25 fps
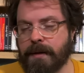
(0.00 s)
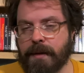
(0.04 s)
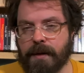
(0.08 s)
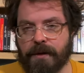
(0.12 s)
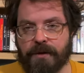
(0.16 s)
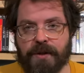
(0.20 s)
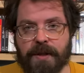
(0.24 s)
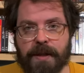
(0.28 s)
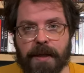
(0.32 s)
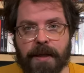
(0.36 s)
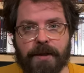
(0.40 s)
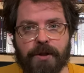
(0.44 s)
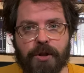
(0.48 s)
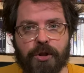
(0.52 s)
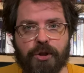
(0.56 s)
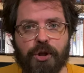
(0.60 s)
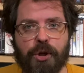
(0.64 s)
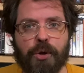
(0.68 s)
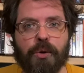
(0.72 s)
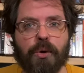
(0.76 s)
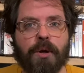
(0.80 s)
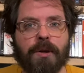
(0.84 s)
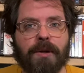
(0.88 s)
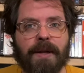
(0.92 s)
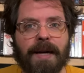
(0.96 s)
their six
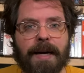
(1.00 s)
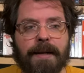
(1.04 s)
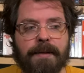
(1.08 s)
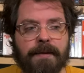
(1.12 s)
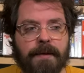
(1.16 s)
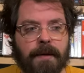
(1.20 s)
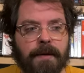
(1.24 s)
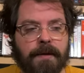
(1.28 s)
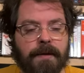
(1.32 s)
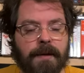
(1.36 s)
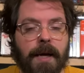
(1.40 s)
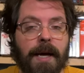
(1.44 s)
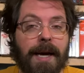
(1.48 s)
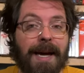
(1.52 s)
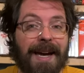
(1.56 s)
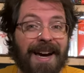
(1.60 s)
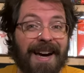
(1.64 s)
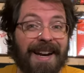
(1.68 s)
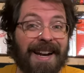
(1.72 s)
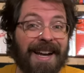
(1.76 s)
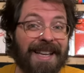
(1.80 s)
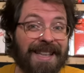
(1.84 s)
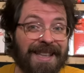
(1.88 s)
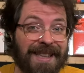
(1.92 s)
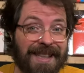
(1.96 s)
shooter classics,
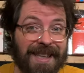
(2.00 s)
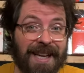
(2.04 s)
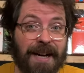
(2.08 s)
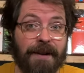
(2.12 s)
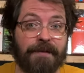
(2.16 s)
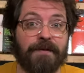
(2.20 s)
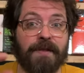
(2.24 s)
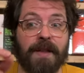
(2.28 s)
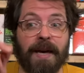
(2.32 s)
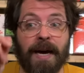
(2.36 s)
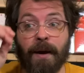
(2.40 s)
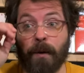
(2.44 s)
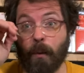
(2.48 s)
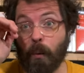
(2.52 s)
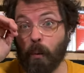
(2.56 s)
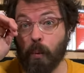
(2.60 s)
and I love that.